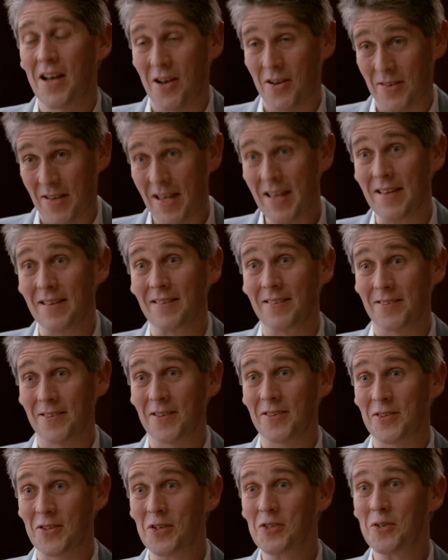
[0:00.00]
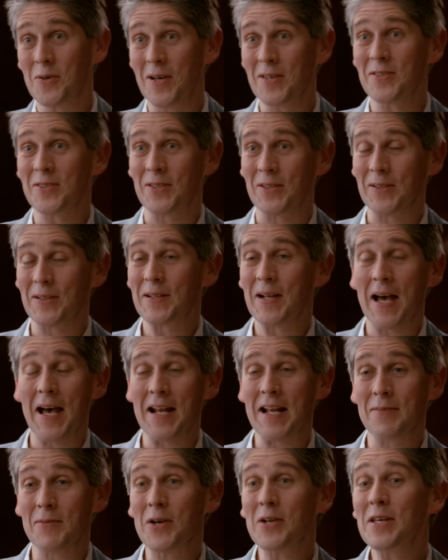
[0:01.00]
Okay, so it's a good question,
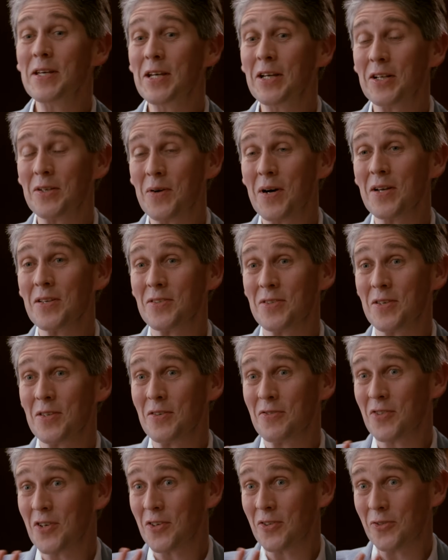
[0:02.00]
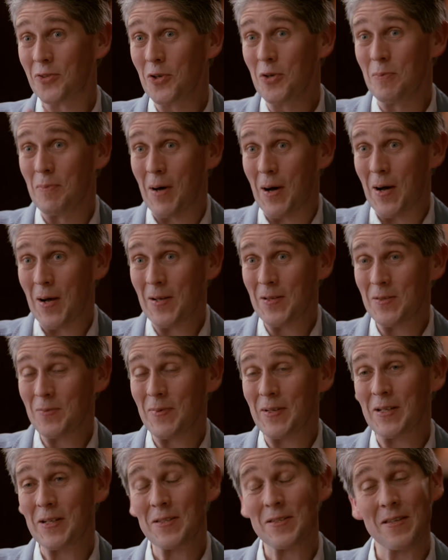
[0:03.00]
and I'm only going to answer the first two parts,
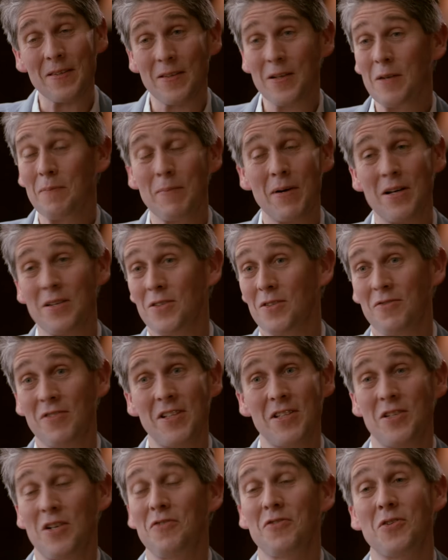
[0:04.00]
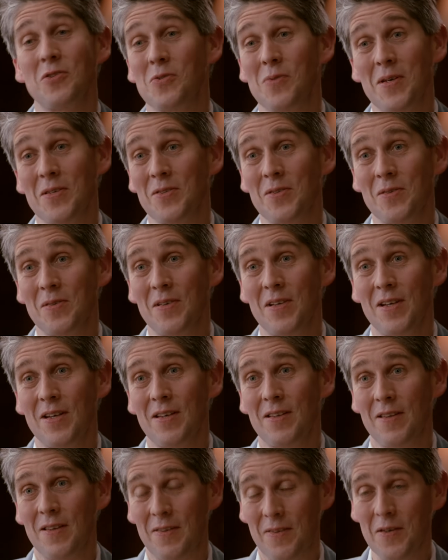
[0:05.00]
because the third part's a philosophical question.
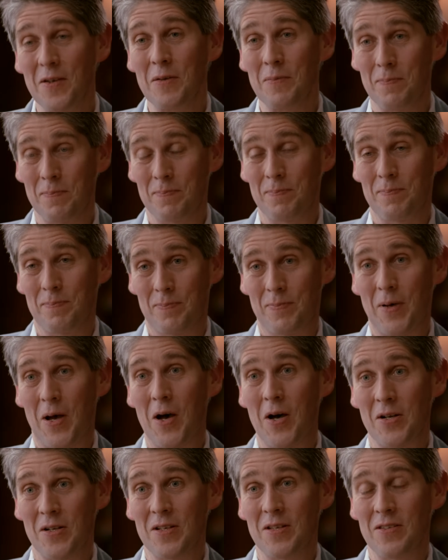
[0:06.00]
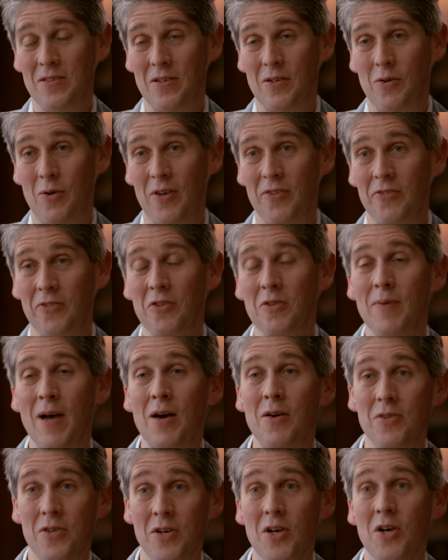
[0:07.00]
The third part is a question
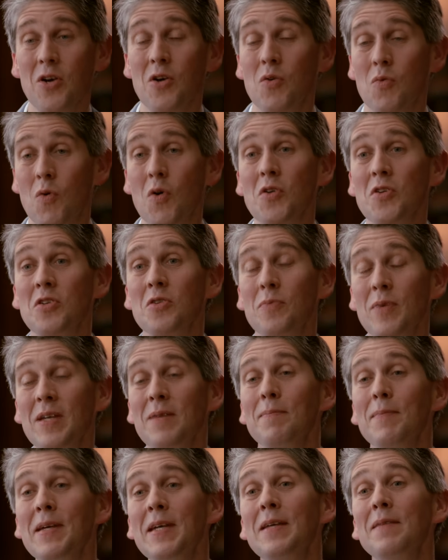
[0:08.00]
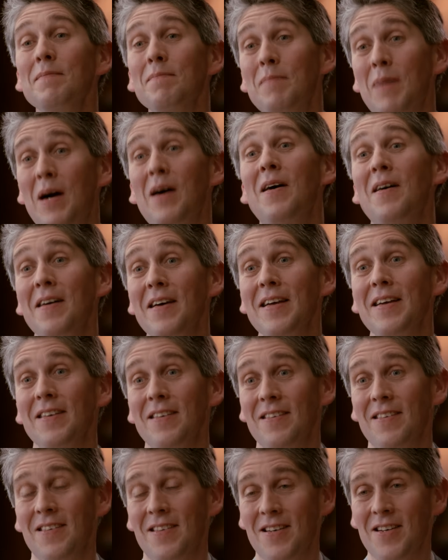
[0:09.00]
about what do we mean by
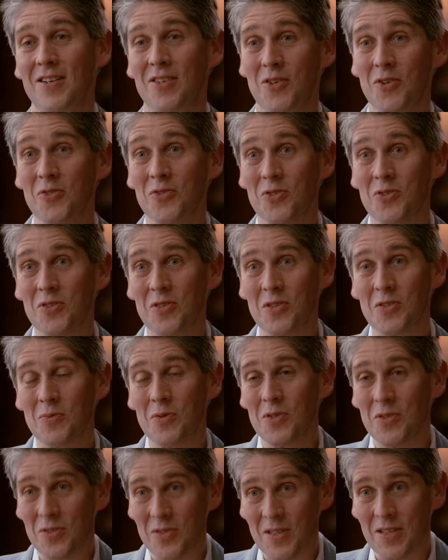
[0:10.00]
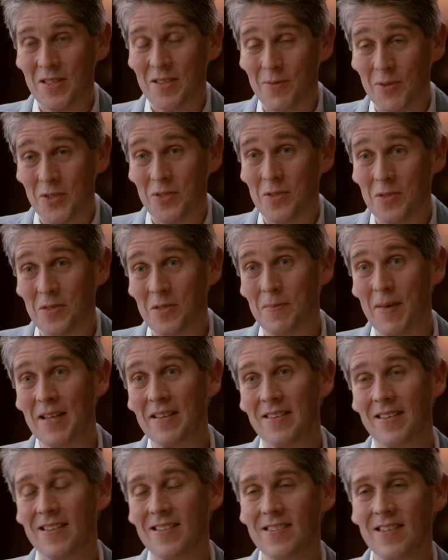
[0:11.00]
consciousness? What's the
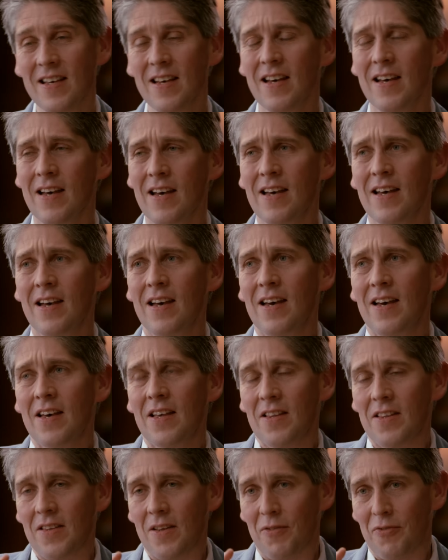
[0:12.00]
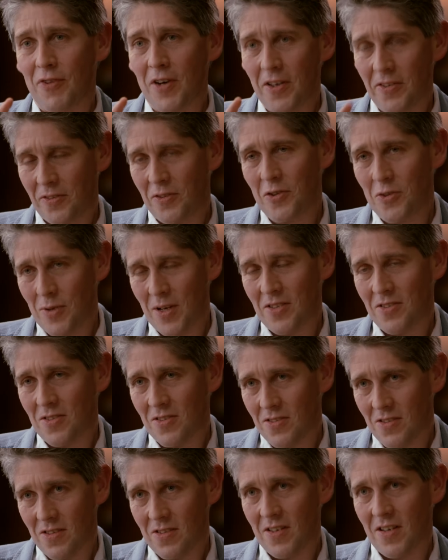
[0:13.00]
semantics? The first two
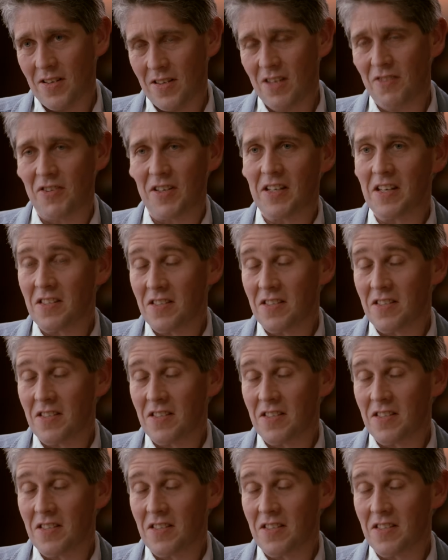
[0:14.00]
questions are scientific.